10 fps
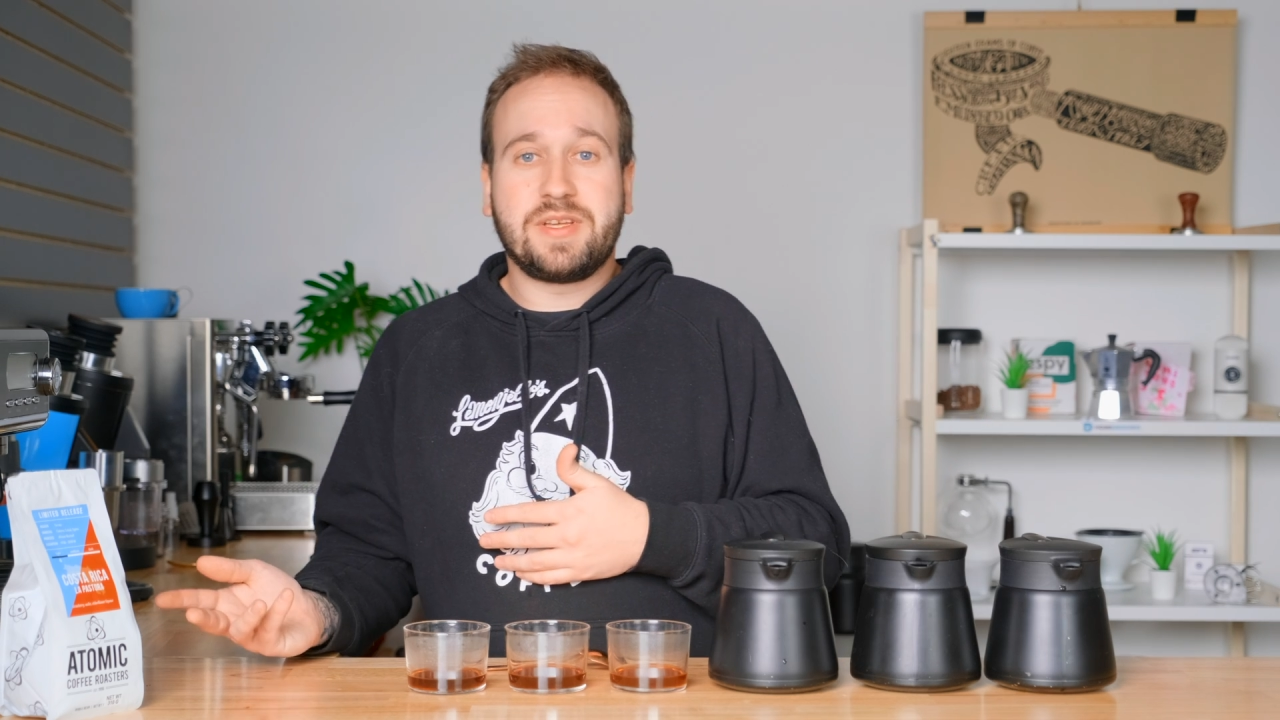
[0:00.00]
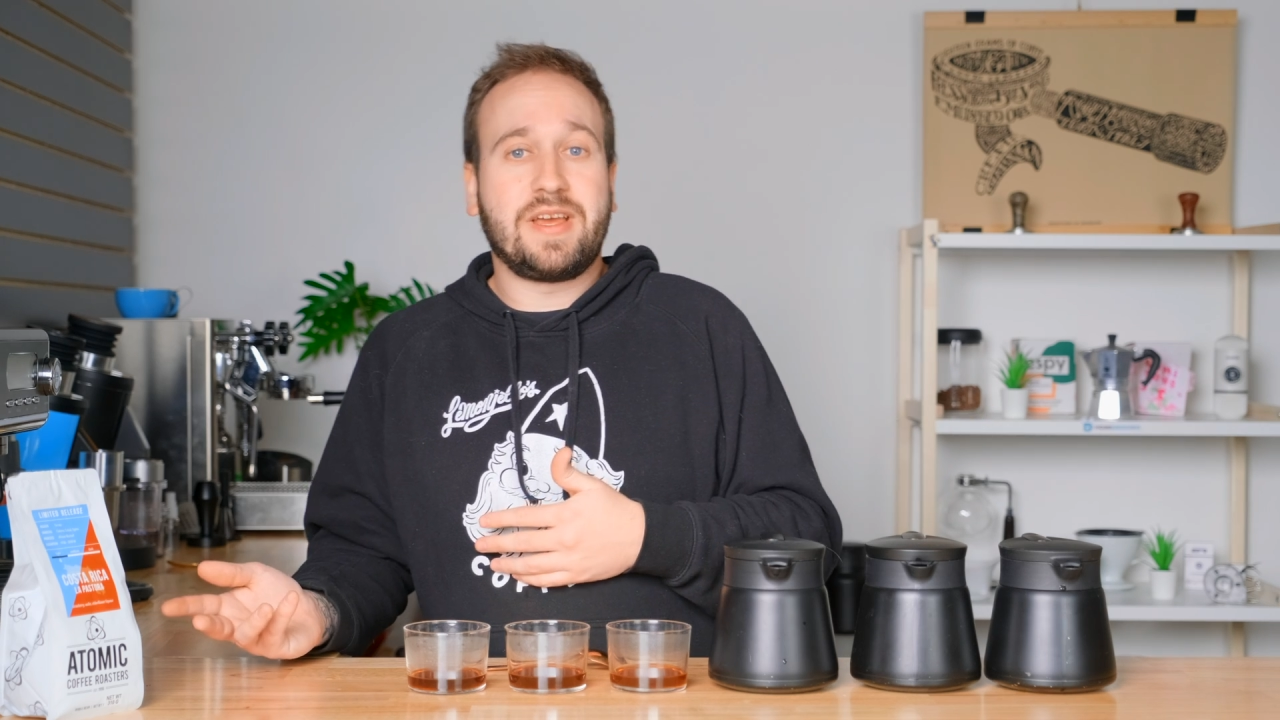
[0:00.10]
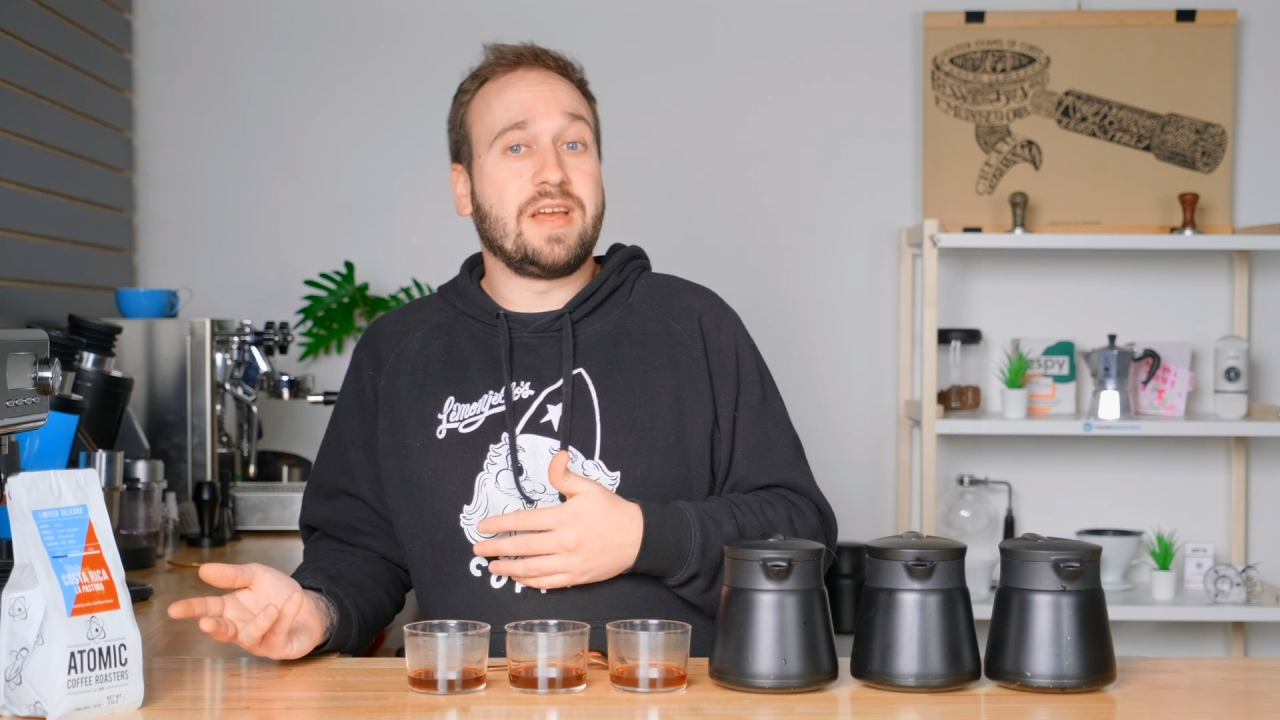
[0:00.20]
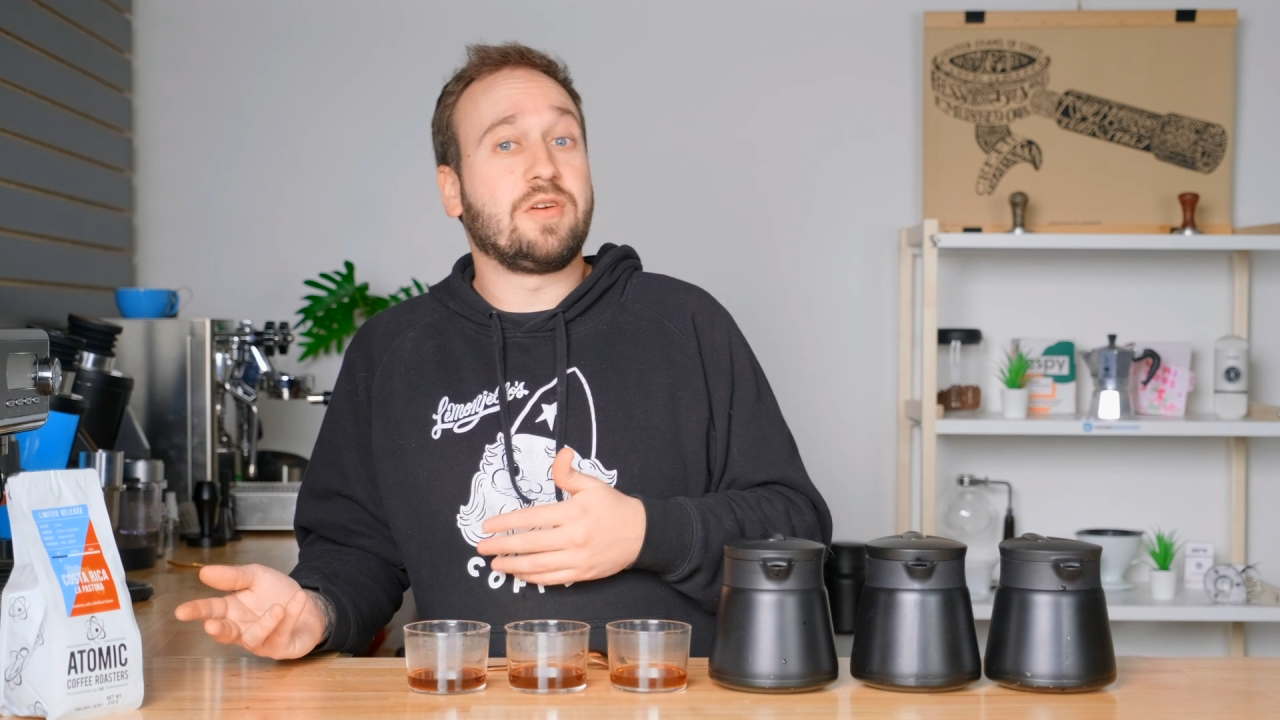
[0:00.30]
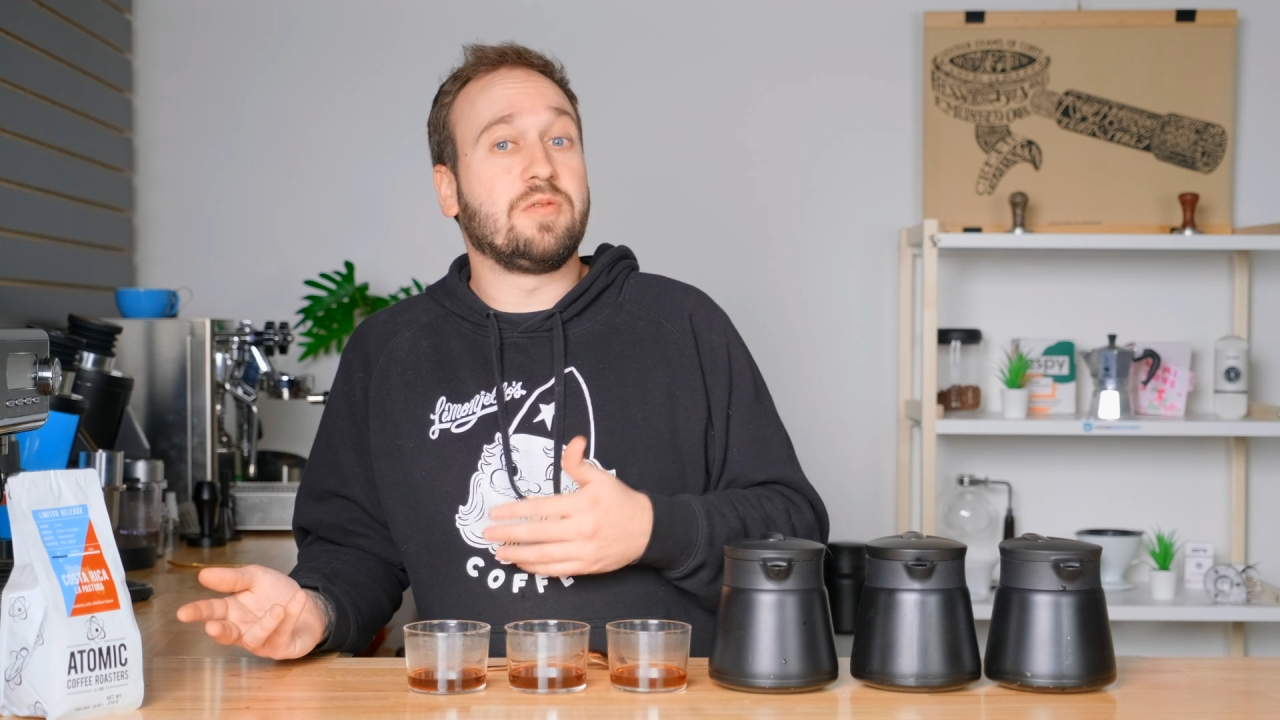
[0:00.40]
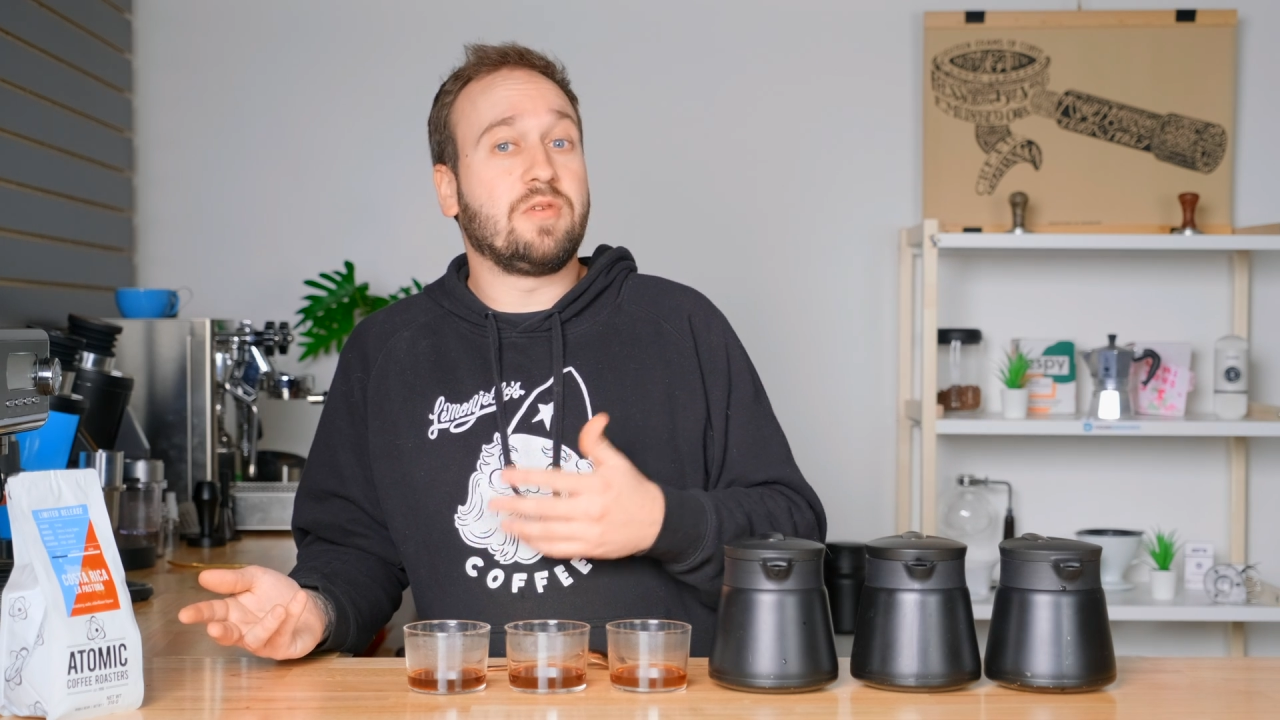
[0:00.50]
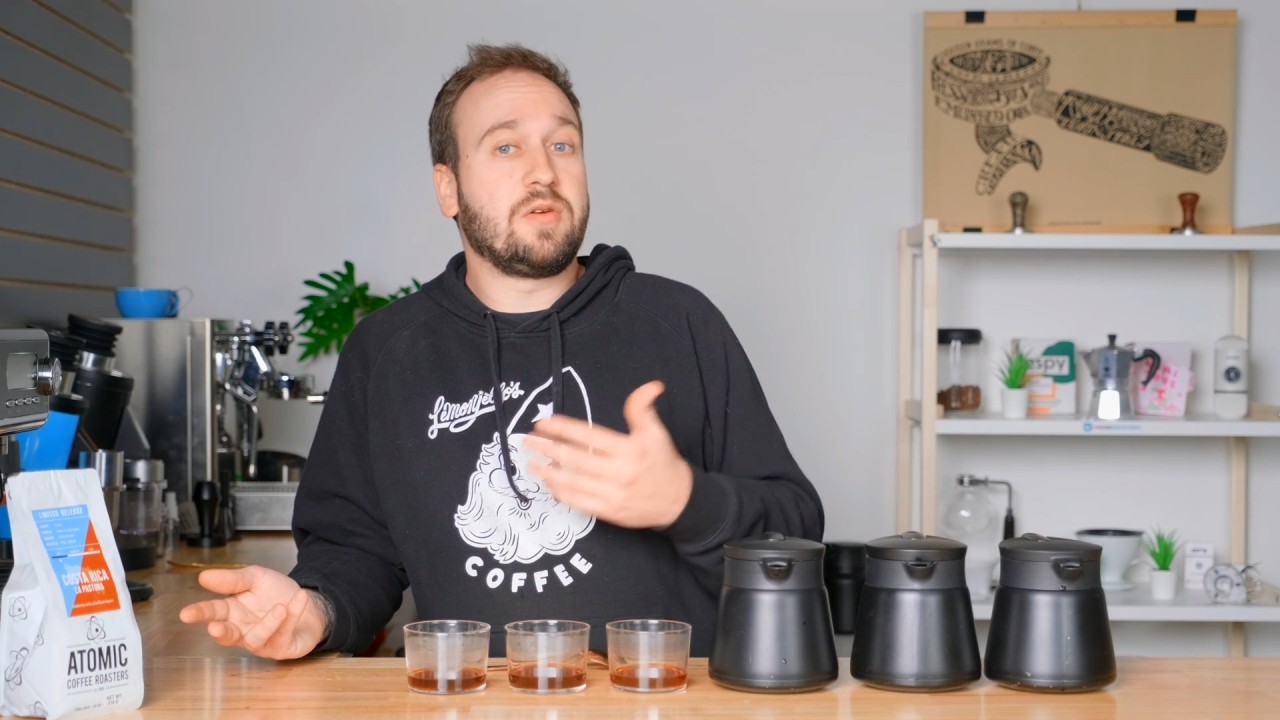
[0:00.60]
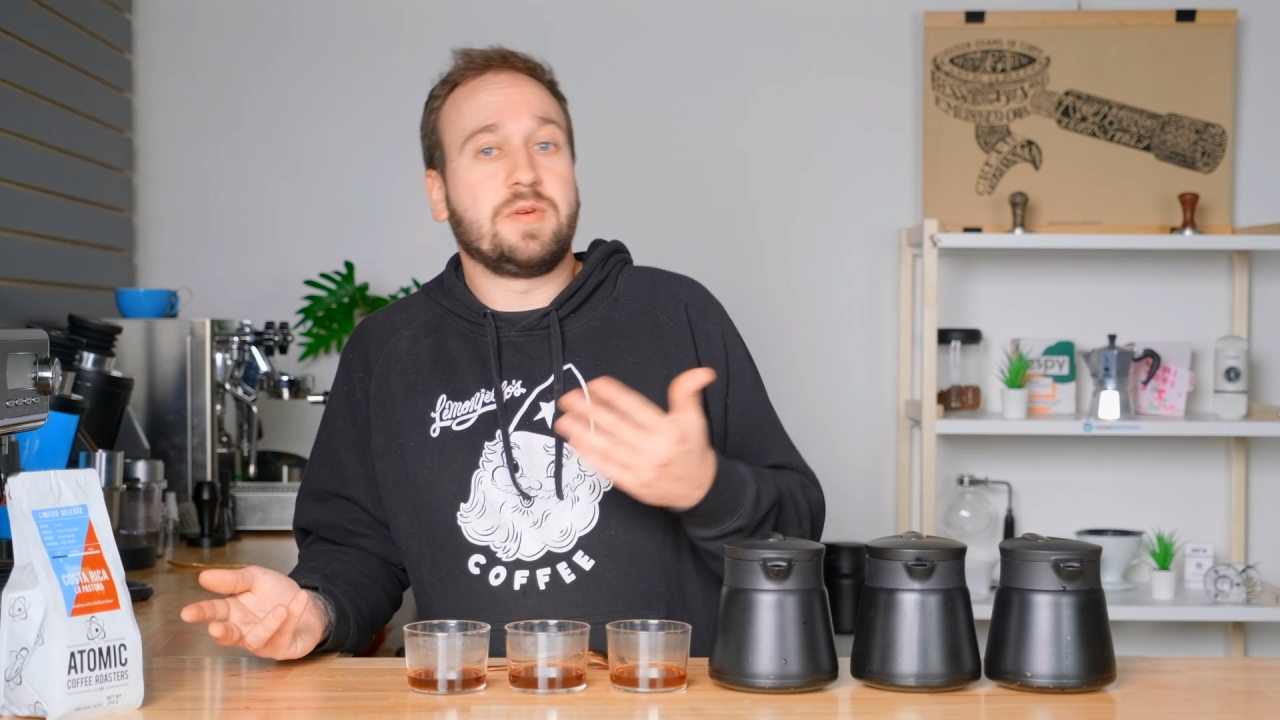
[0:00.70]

can't go wrong